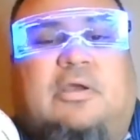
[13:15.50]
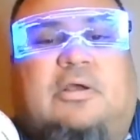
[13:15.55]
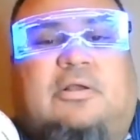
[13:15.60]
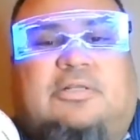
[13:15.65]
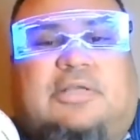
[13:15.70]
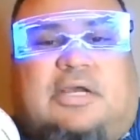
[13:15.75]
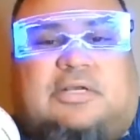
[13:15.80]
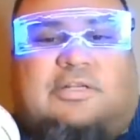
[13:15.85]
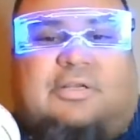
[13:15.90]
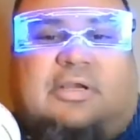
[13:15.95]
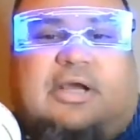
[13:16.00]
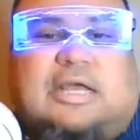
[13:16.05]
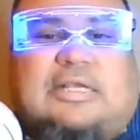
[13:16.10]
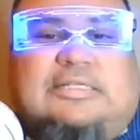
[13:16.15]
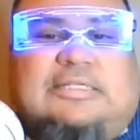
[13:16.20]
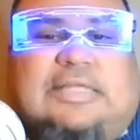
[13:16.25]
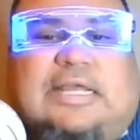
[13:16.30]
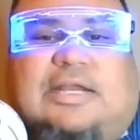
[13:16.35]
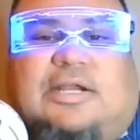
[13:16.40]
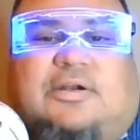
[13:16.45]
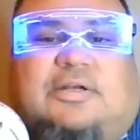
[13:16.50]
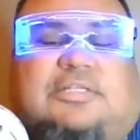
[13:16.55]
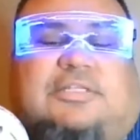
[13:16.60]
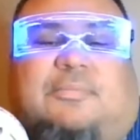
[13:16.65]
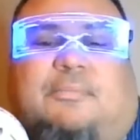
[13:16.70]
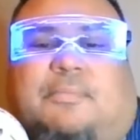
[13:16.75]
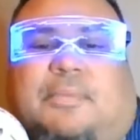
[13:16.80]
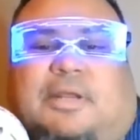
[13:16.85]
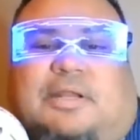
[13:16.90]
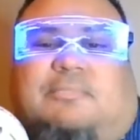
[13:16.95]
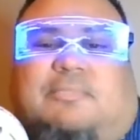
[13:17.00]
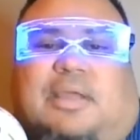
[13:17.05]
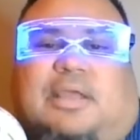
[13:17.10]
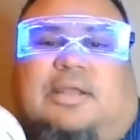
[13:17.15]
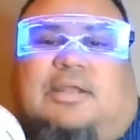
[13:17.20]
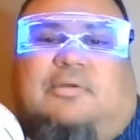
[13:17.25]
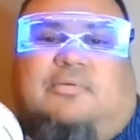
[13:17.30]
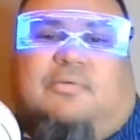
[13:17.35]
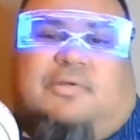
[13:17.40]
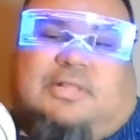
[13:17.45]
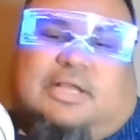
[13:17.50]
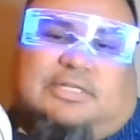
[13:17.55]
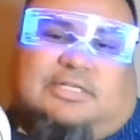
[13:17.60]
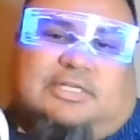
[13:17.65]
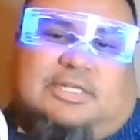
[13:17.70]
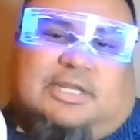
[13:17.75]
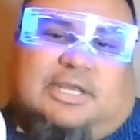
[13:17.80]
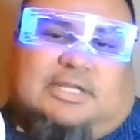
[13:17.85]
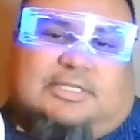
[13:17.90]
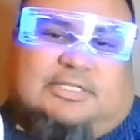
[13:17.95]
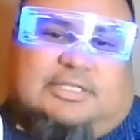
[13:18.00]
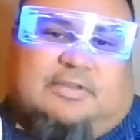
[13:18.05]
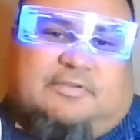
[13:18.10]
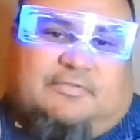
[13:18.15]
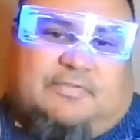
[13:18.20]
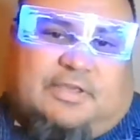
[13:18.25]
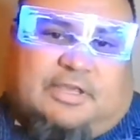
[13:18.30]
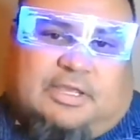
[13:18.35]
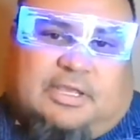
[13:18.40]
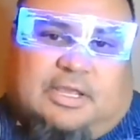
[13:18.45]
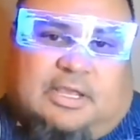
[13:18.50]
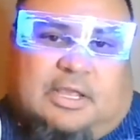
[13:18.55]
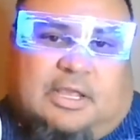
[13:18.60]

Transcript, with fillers: talk to you guys later. It's Money Manny with HTX TV.